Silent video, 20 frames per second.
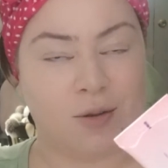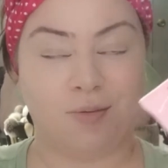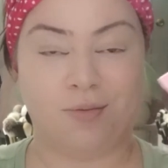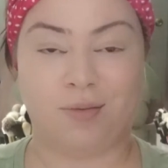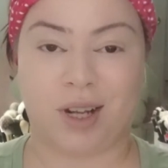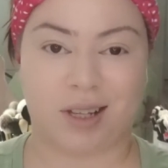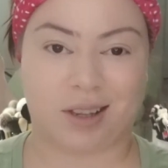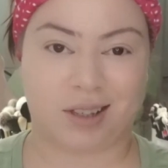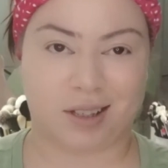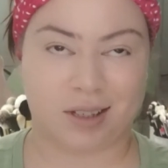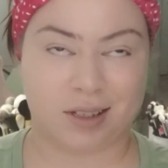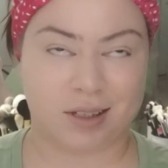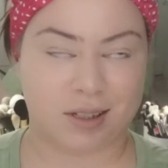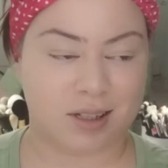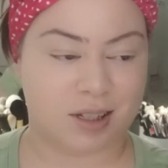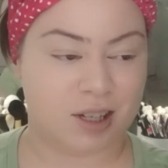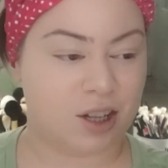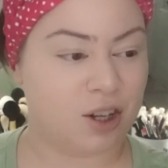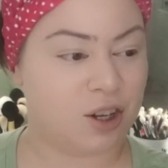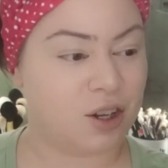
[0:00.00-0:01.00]
not the
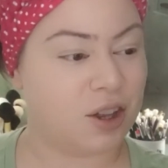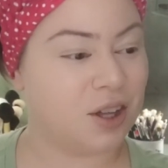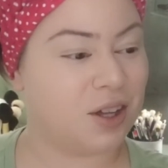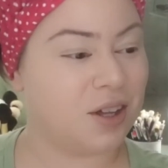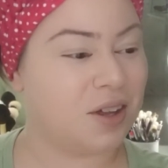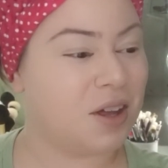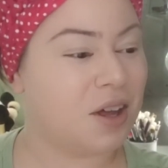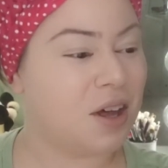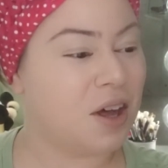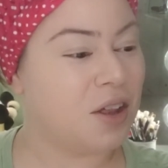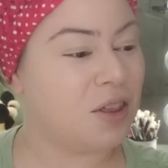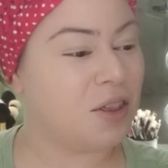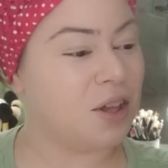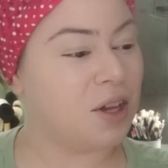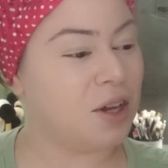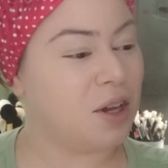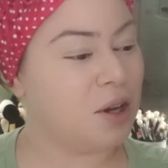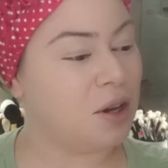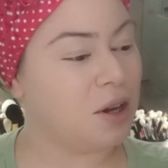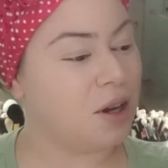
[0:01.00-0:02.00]
concealer,
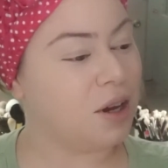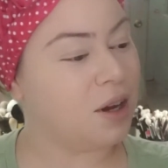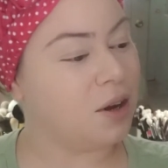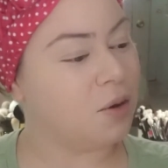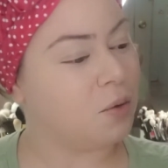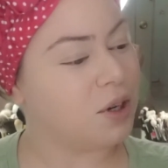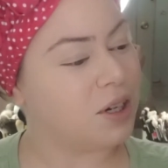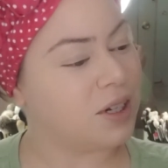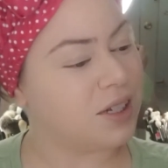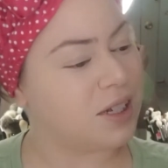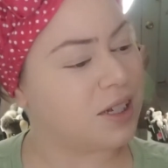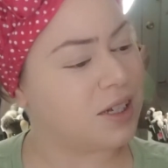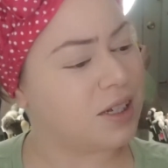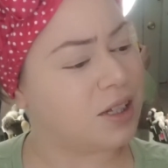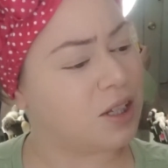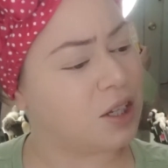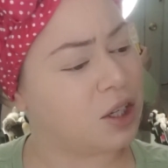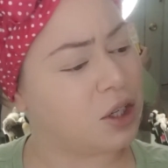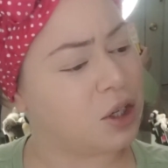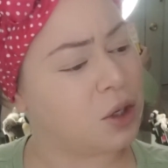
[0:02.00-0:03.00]
the what is this,
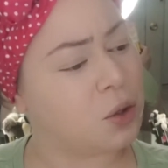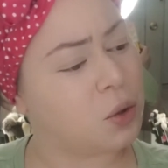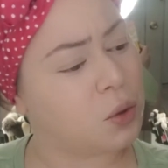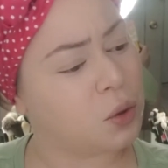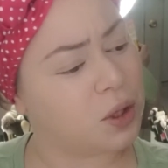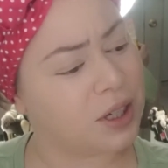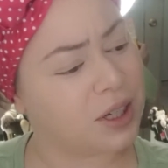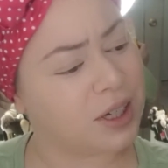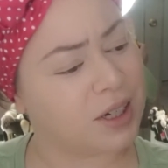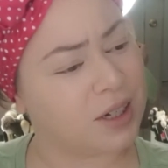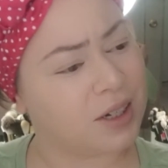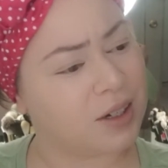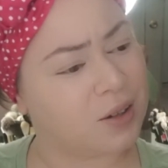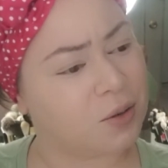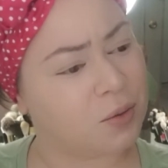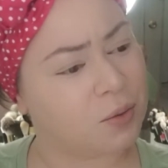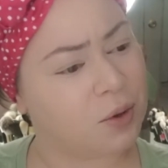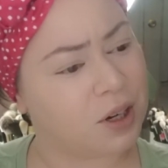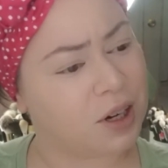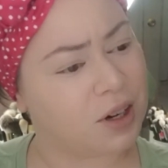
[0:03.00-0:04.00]
the
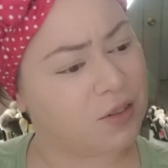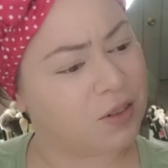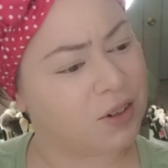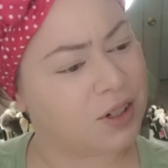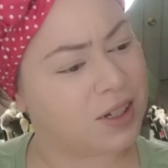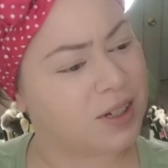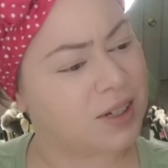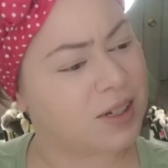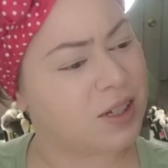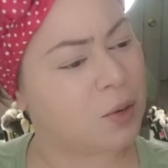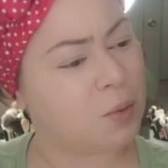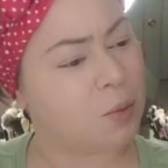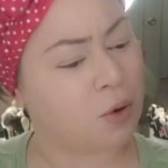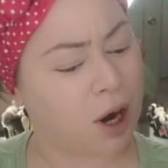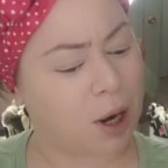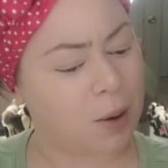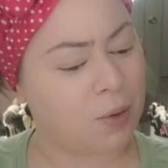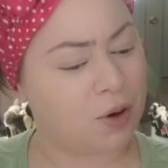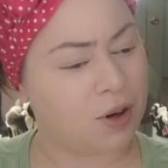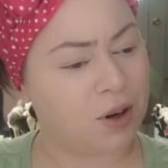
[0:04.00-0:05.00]
cooling whatever, this is the
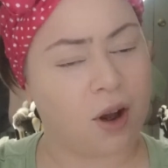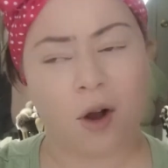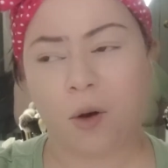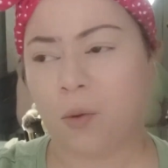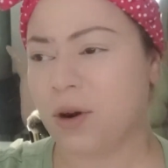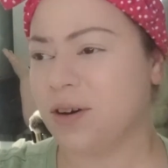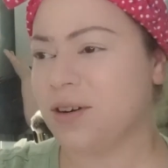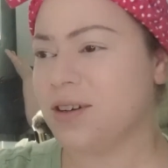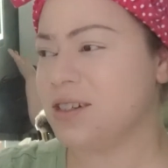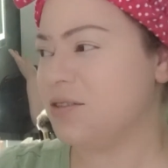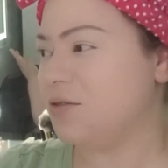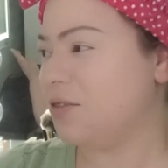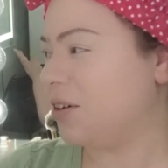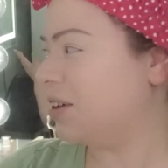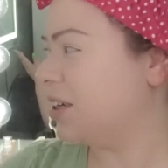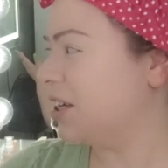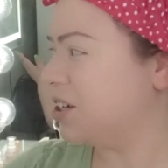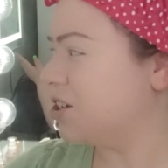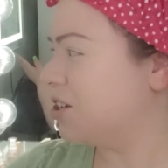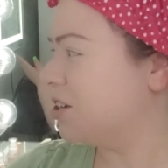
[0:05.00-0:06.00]
primer, y'all. Where is the
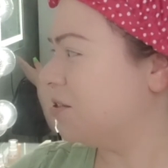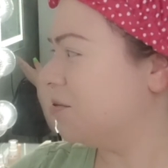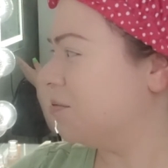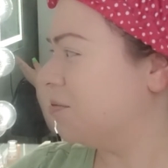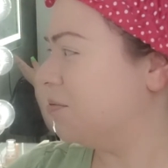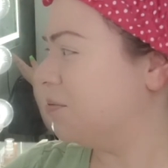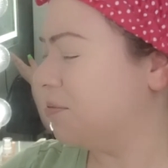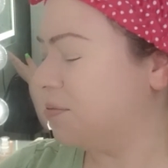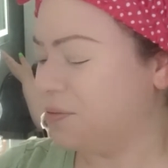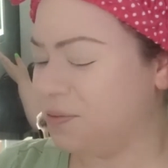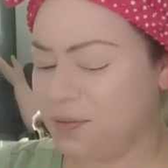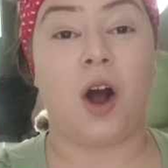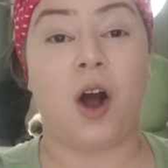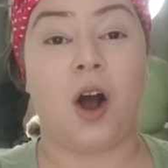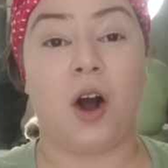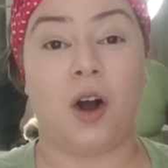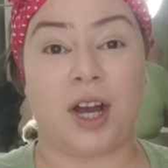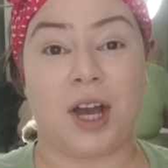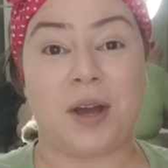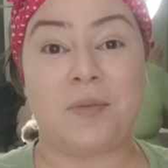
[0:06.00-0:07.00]
foundation?
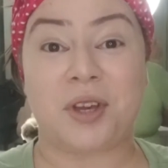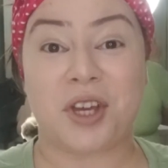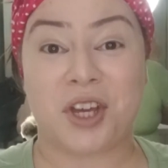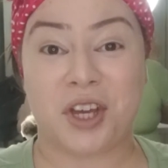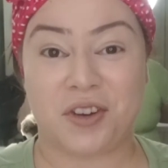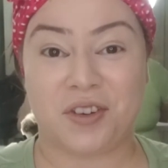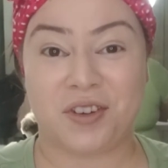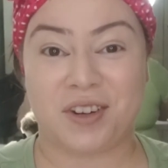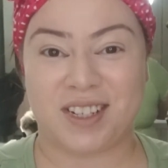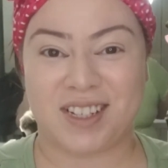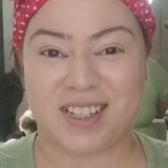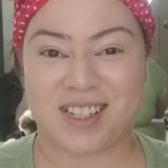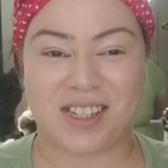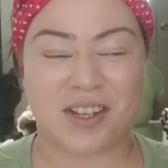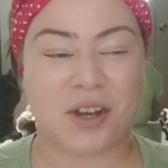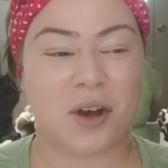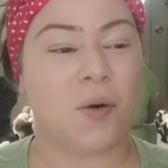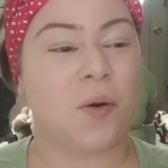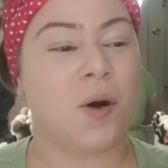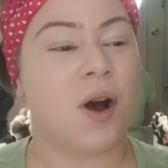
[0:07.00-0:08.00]
Okay, here it is.
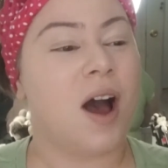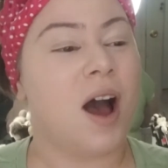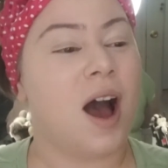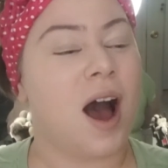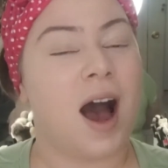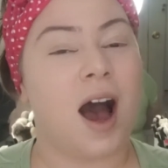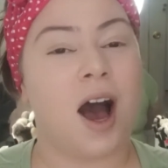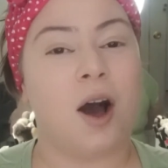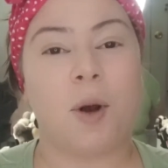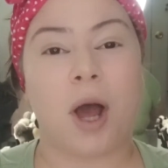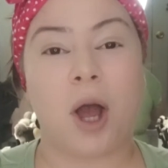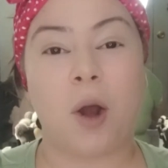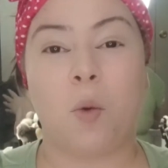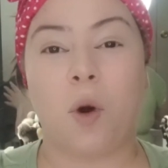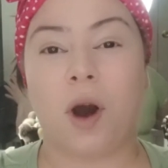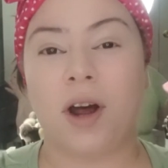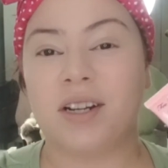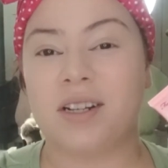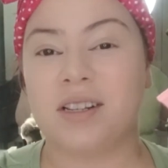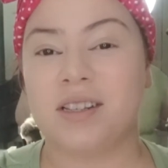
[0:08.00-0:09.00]
So I
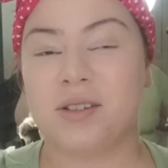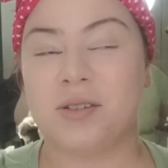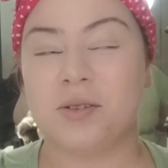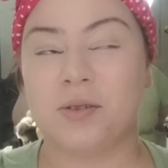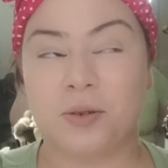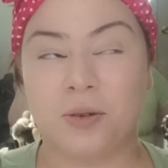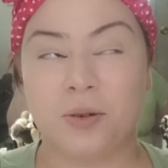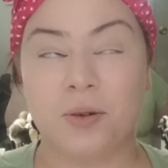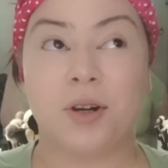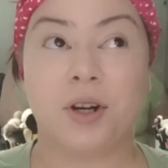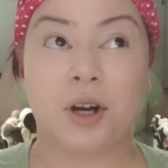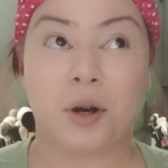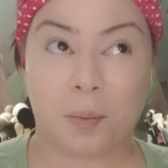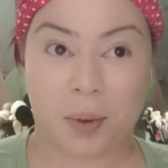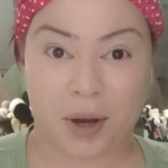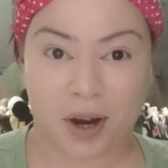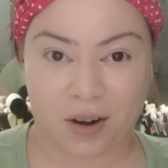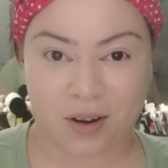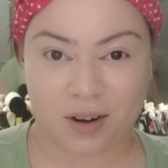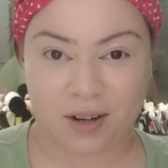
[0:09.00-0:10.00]
wanted to
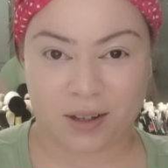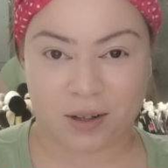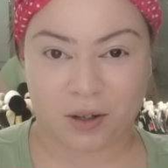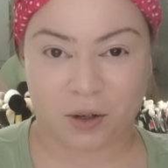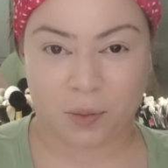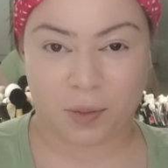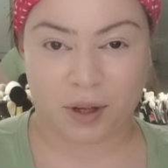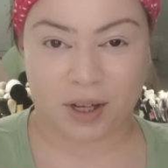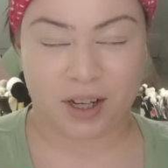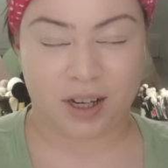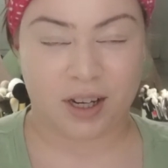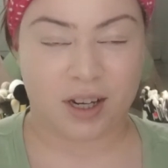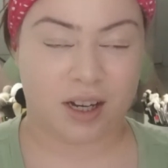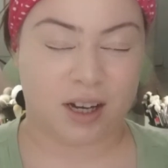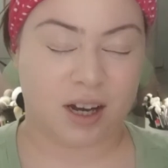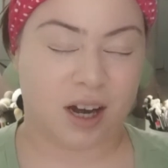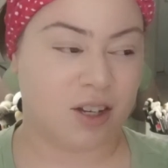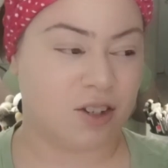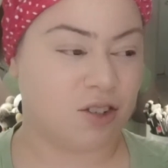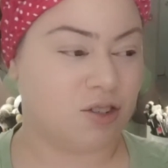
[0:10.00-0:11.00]
compare it a little bit in
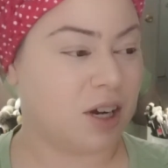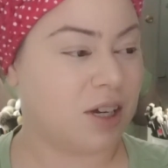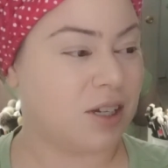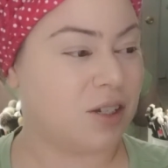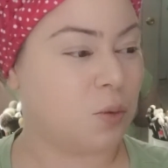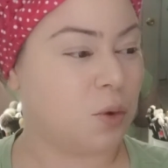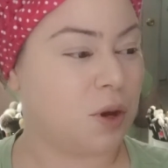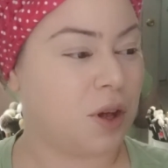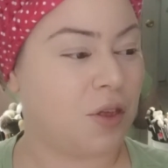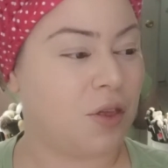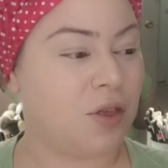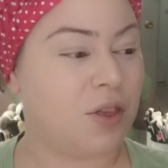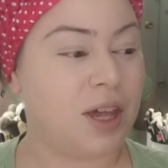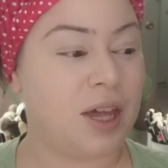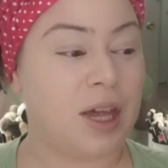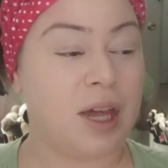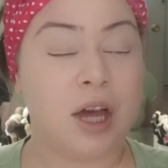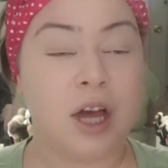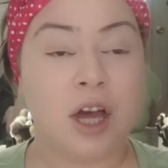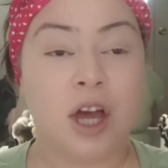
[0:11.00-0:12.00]
contrast with
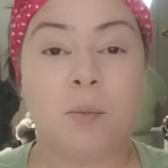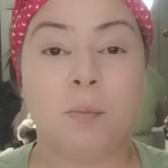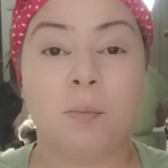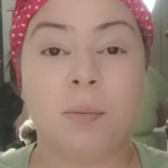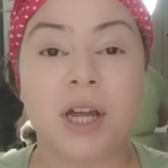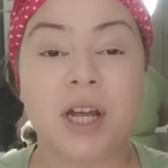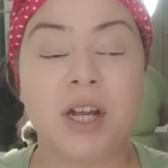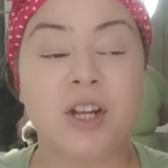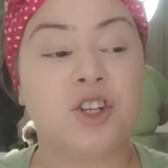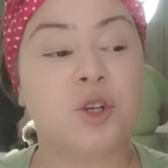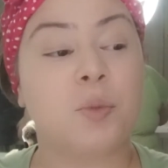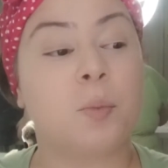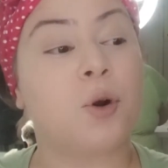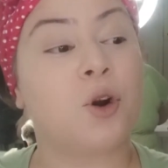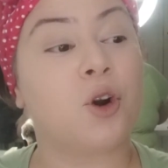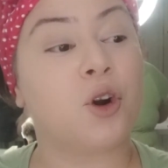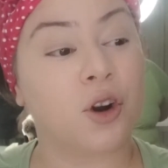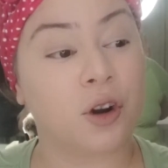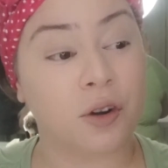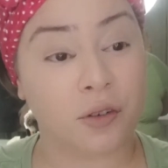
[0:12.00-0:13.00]
the Peach
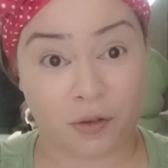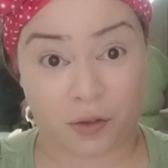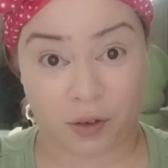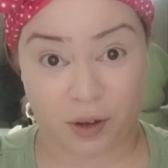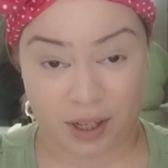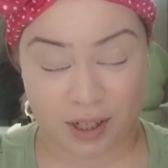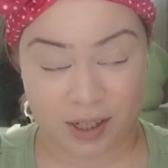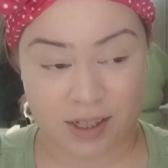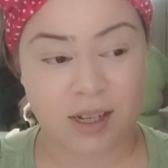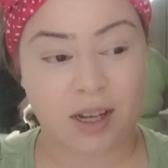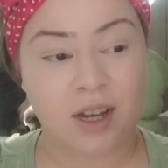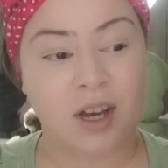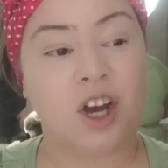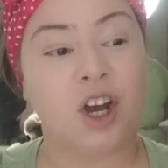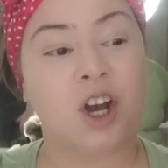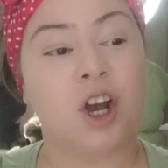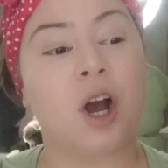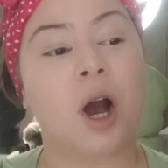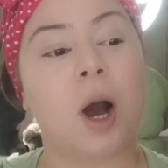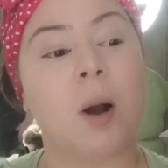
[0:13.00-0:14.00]
Perfect
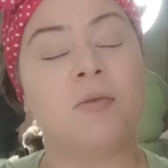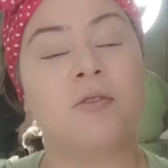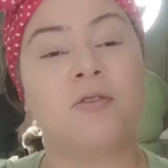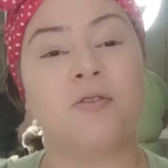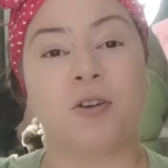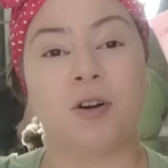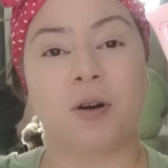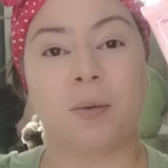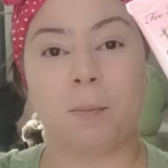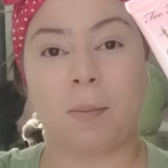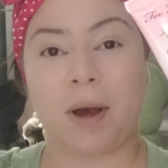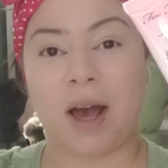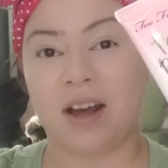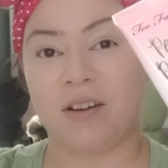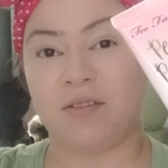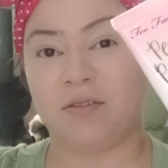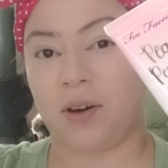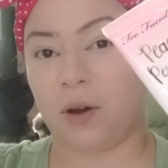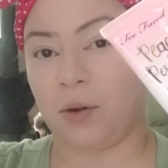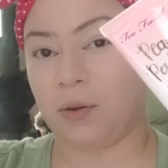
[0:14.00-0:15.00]
Comfort
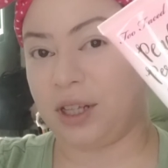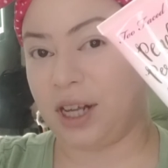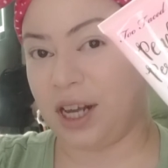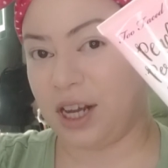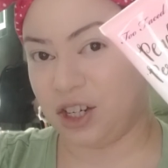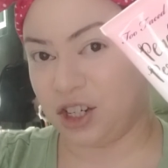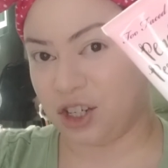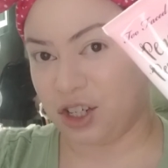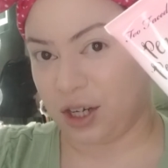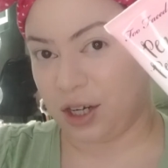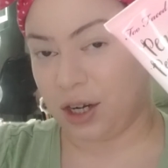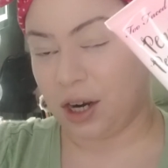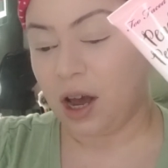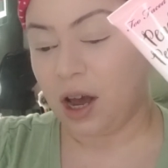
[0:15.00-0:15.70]
Matte Foundation,